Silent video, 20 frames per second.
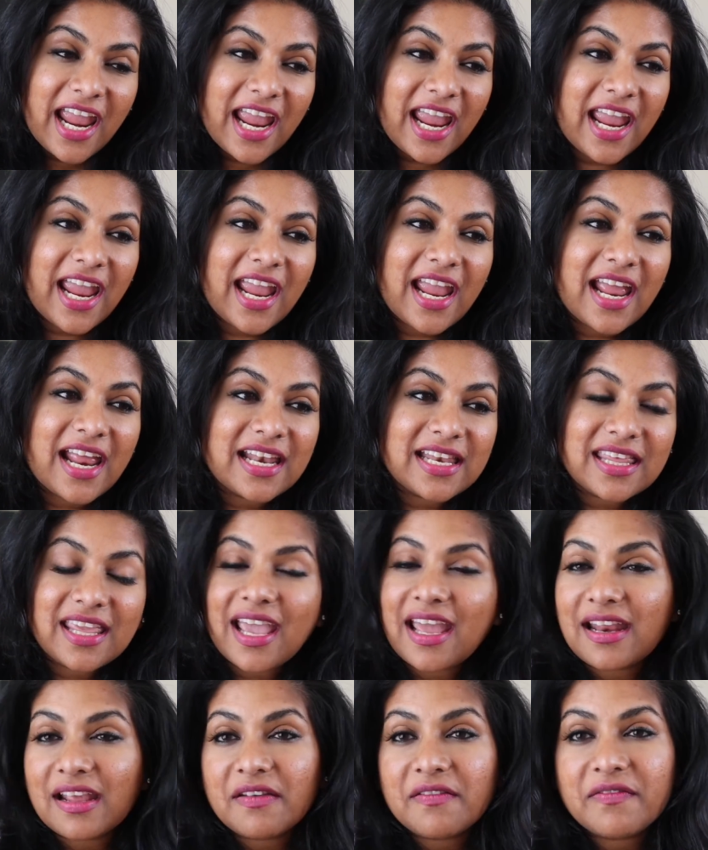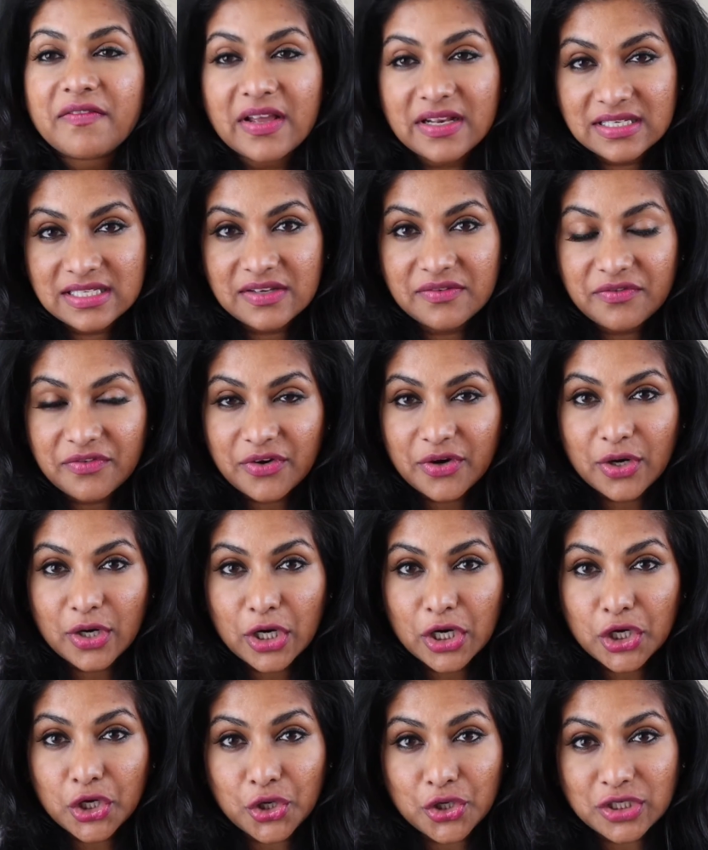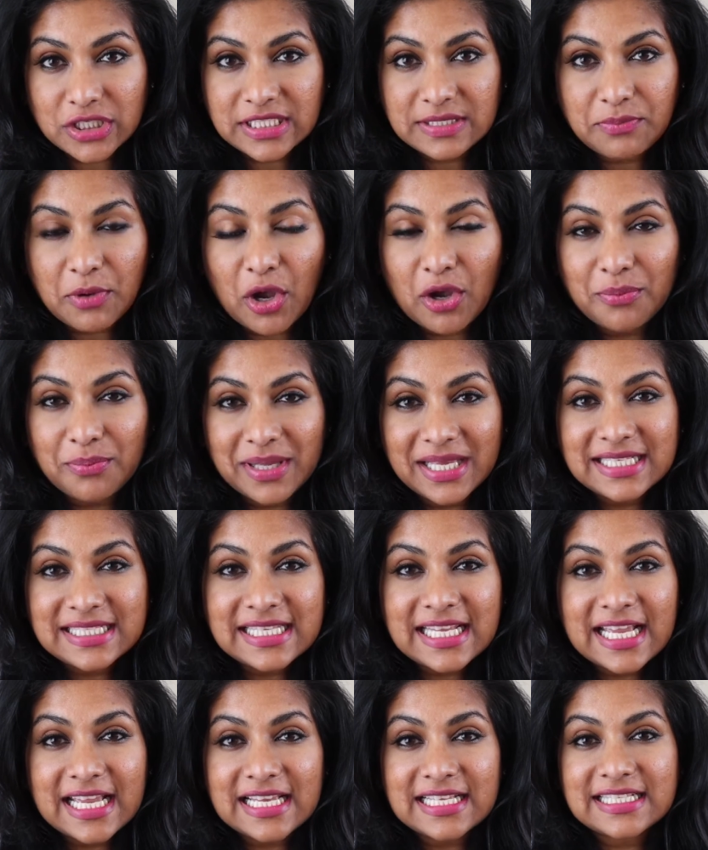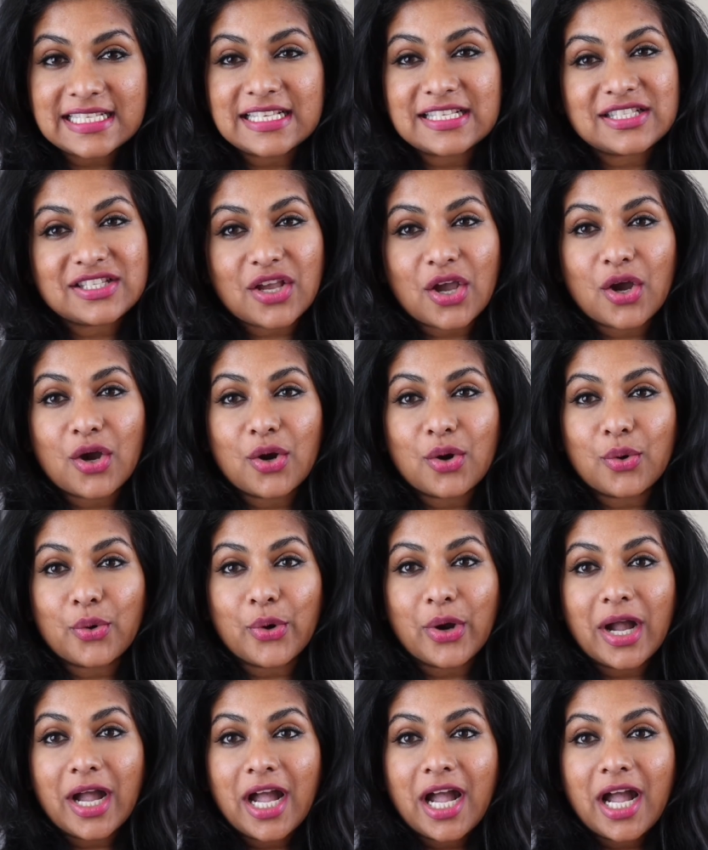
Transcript: and getting funding for your small business. So